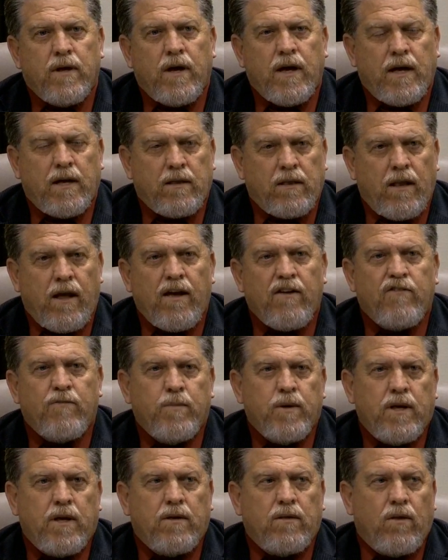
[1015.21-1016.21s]
a life
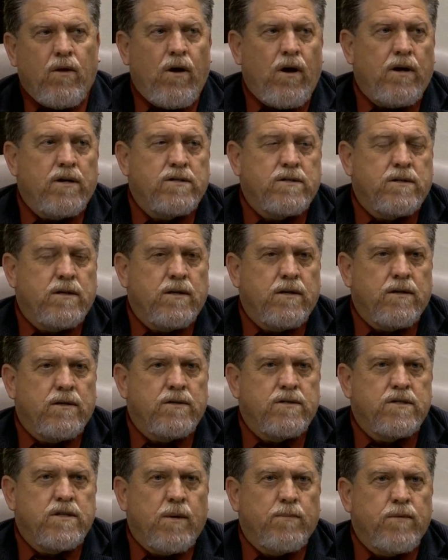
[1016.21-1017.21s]
being lost
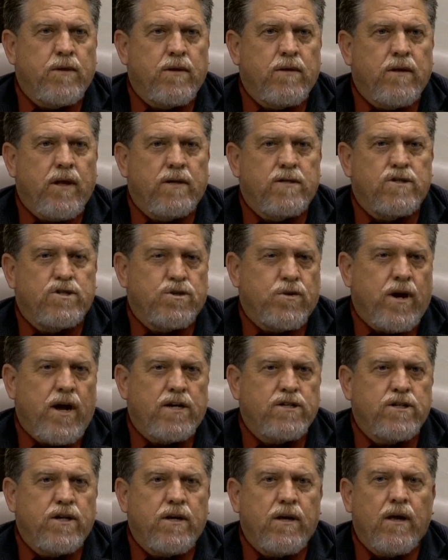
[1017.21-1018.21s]
is something that's
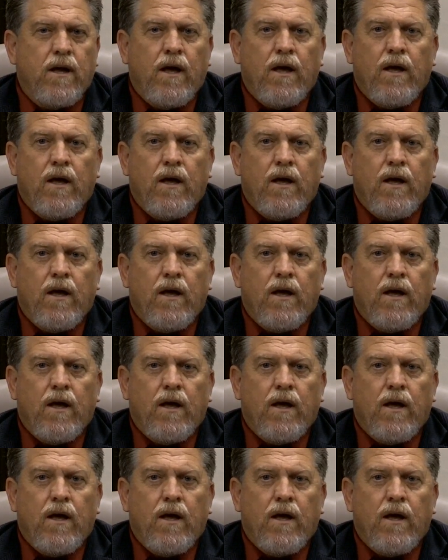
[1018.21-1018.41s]
tragic.